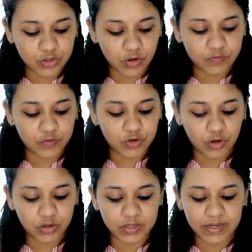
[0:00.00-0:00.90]
of
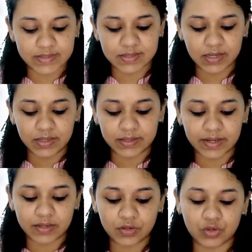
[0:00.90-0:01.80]
not less than
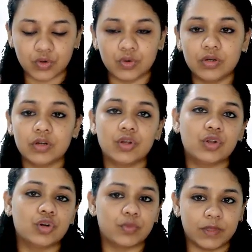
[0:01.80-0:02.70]
10 crore
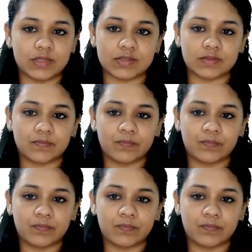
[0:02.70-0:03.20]
rupees.